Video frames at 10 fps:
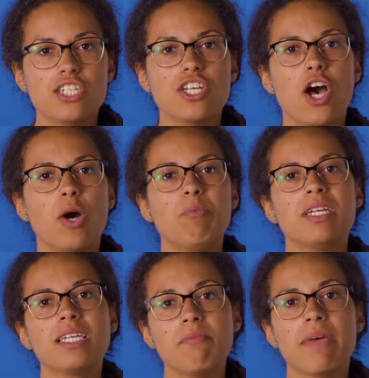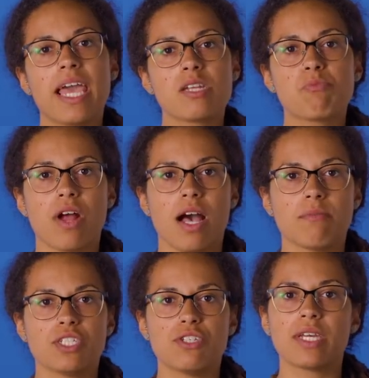To open command
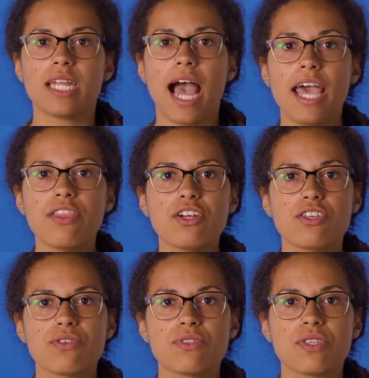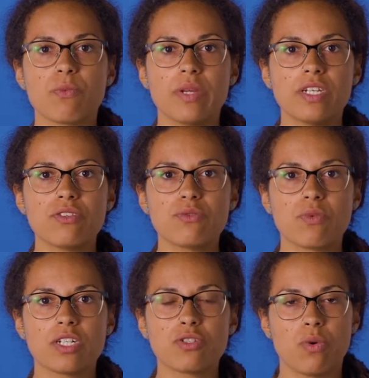prompt, you can either use the Windows
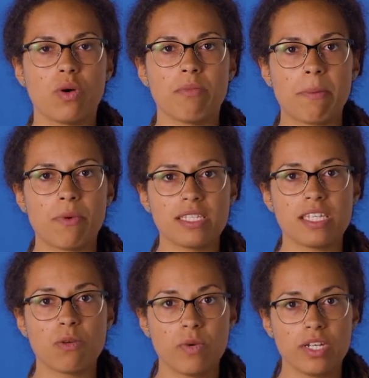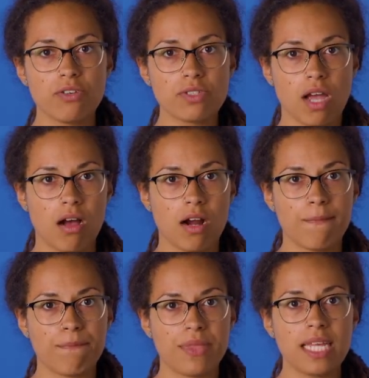Run tool by pressing Windows
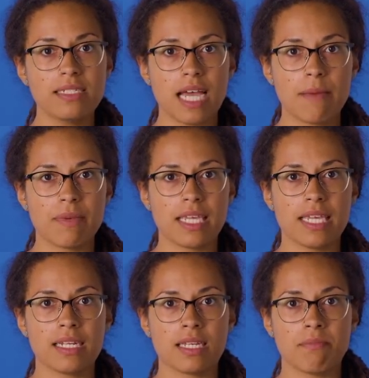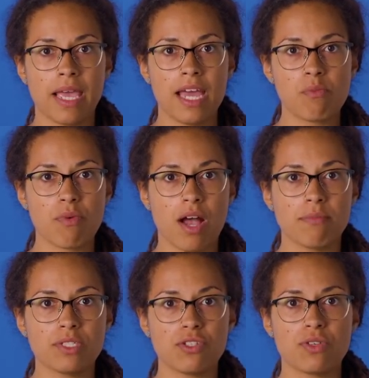R, then typing in command
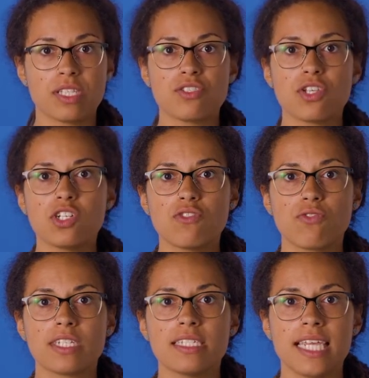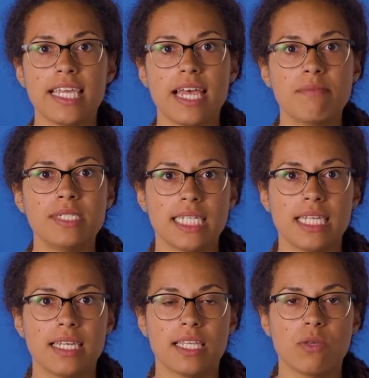prompt, you can search for
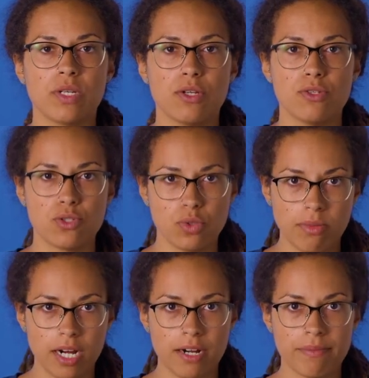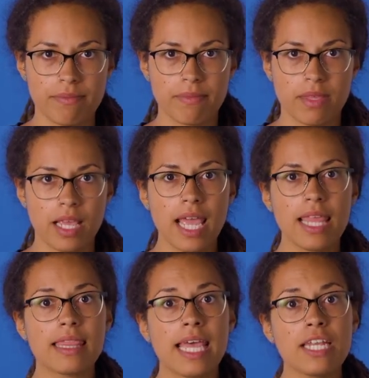CMD in the Windows toolbar.
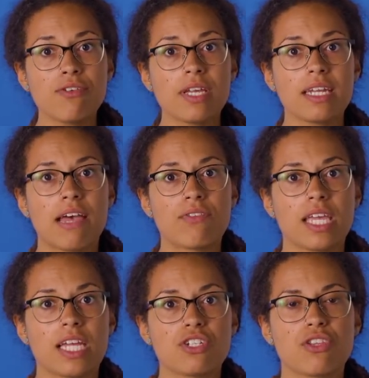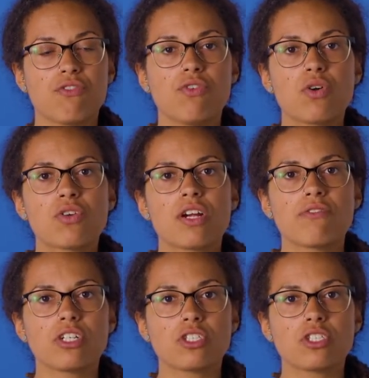Then you can navigate to the folder of your